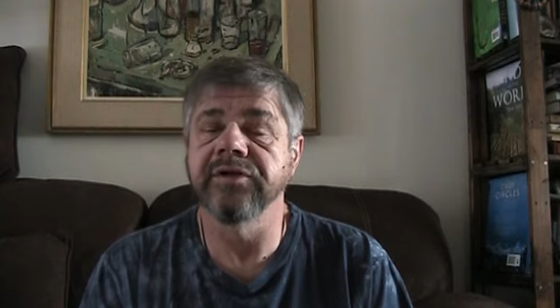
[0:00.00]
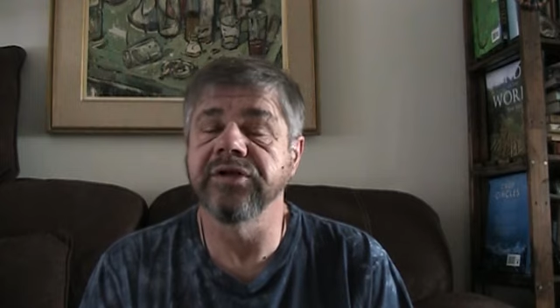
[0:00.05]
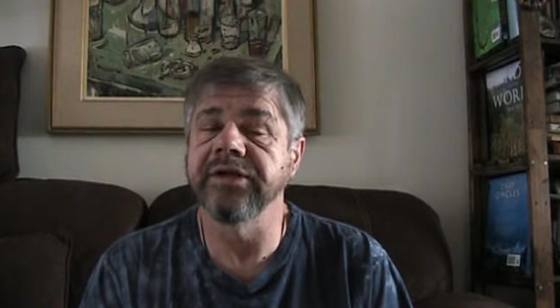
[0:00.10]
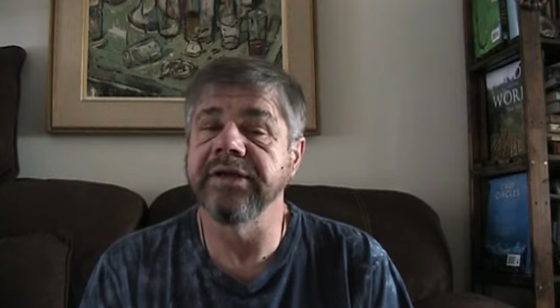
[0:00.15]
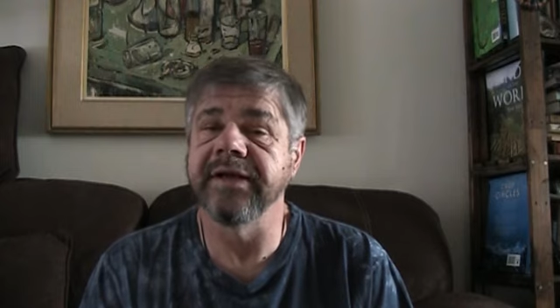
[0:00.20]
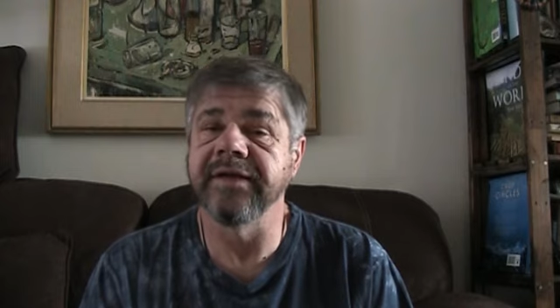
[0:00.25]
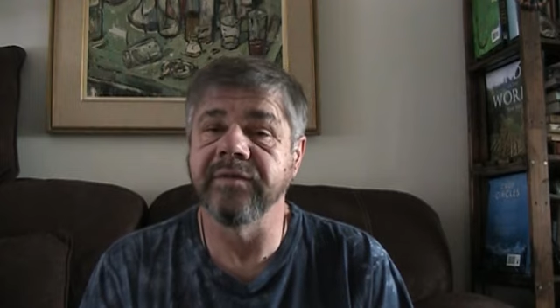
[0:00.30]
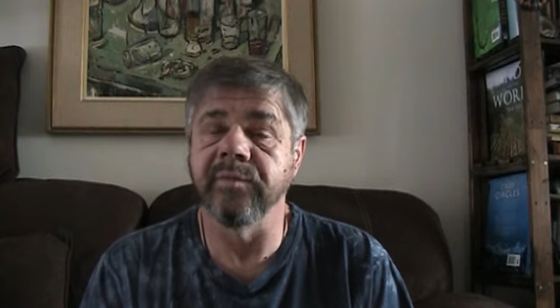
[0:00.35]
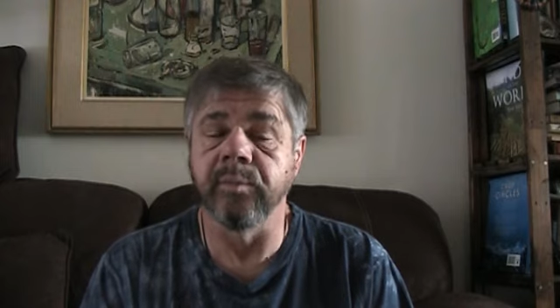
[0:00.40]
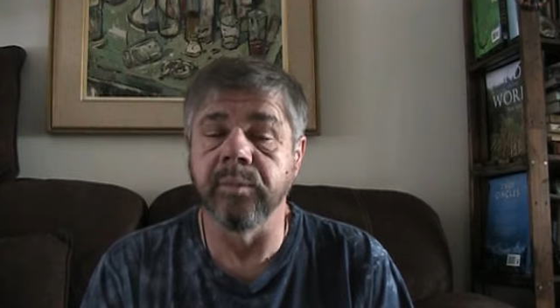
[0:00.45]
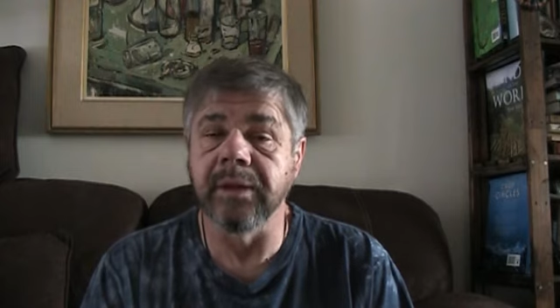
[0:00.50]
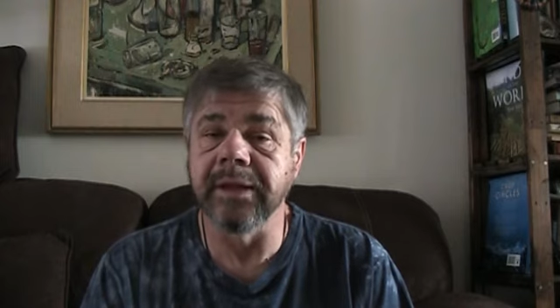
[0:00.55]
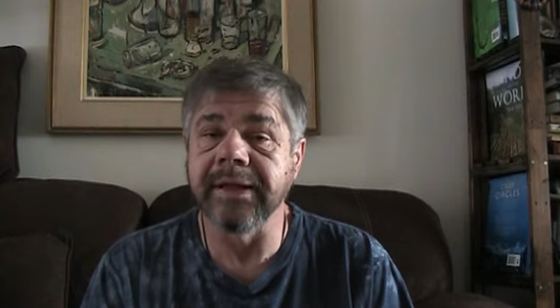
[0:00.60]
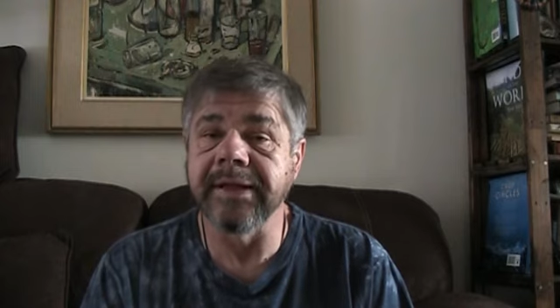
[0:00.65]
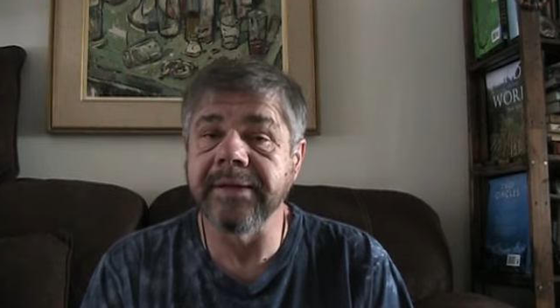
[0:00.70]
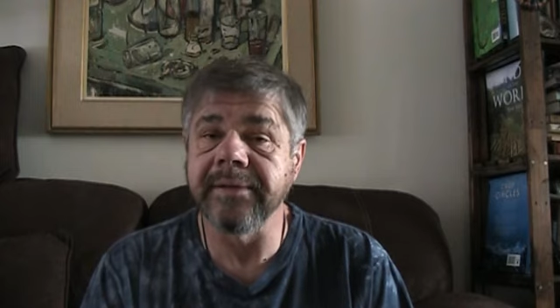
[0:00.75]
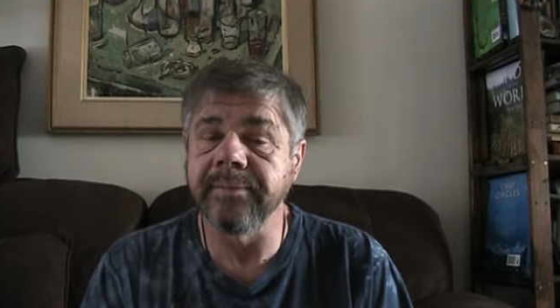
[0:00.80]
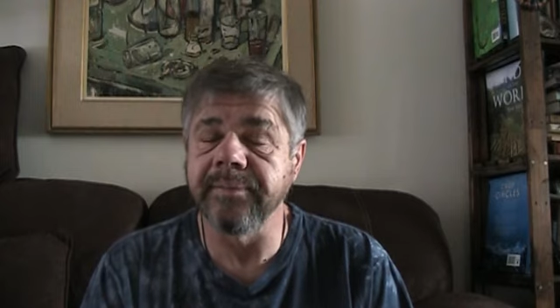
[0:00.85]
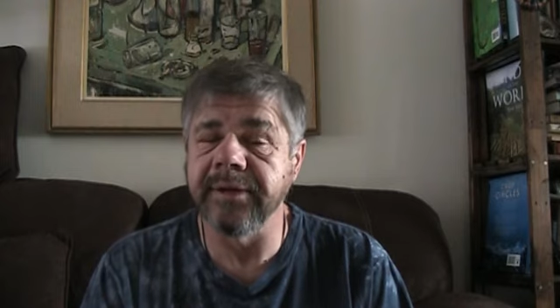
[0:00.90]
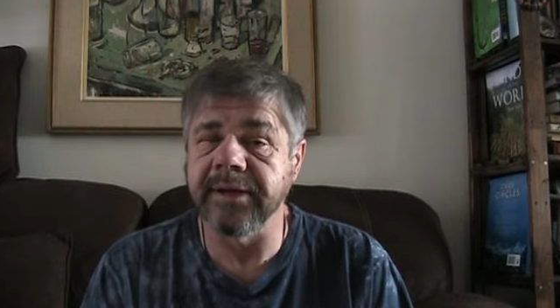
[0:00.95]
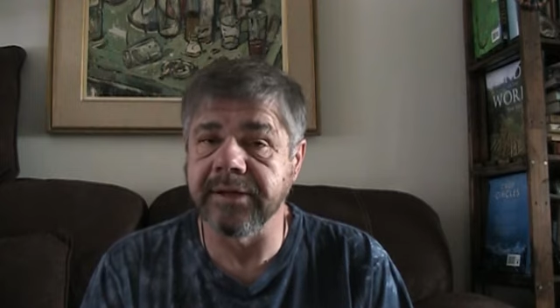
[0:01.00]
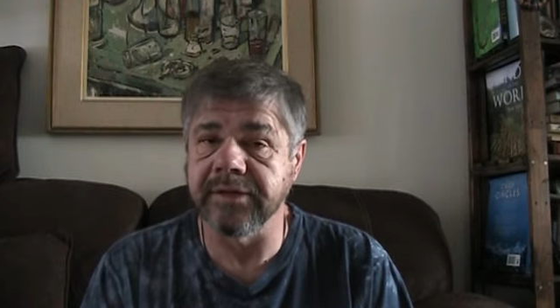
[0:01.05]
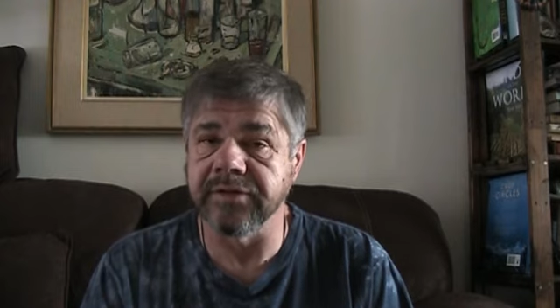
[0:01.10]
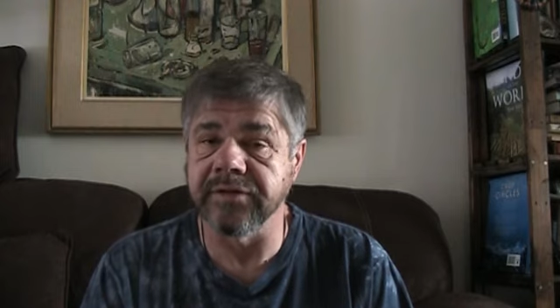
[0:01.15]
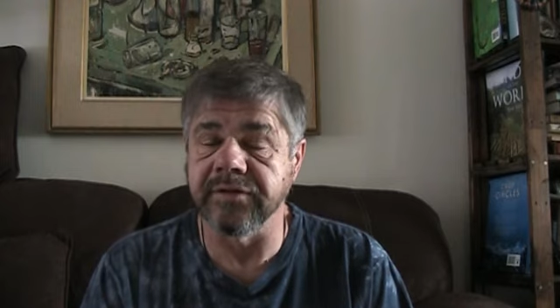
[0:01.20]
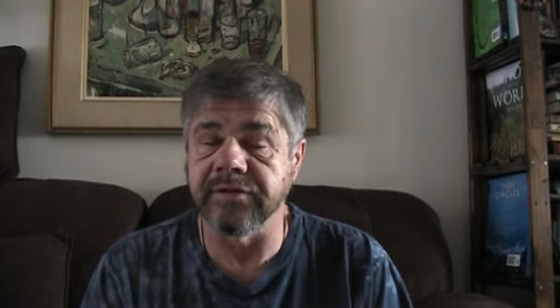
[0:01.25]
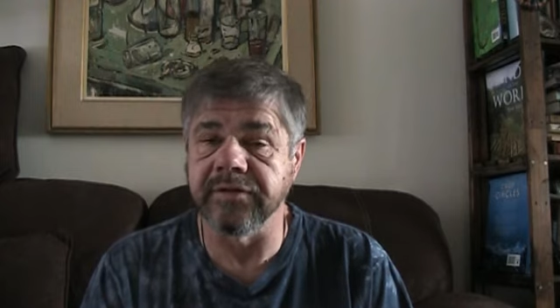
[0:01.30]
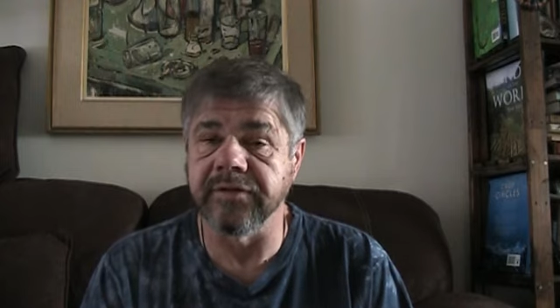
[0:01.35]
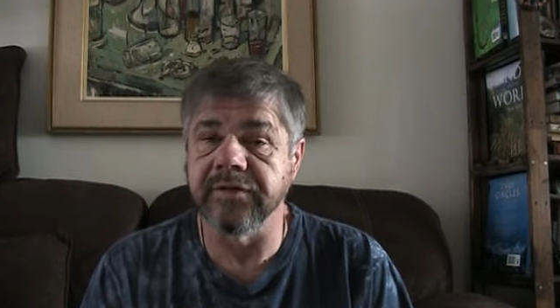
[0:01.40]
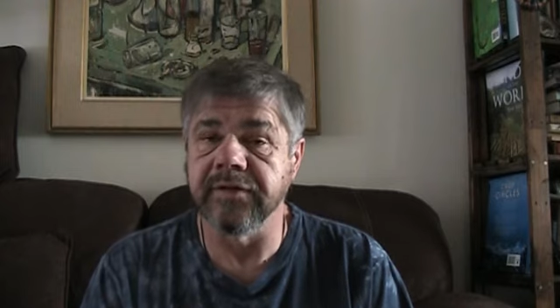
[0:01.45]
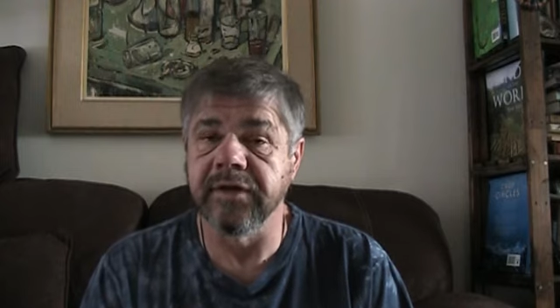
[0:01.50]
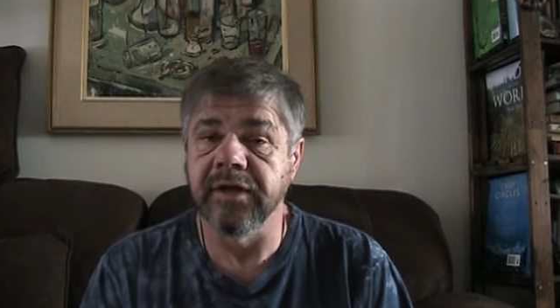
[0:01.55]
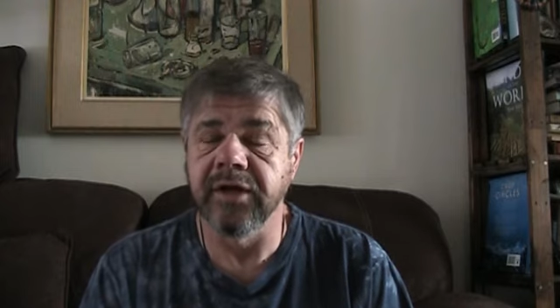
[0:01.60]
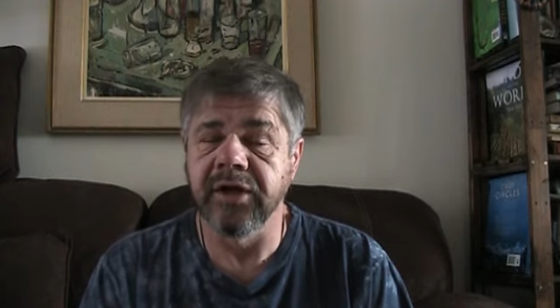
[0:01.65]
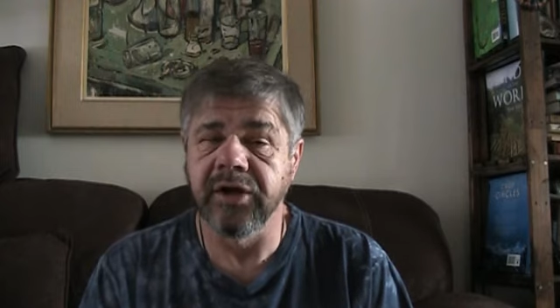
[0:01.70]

She has blood pictures.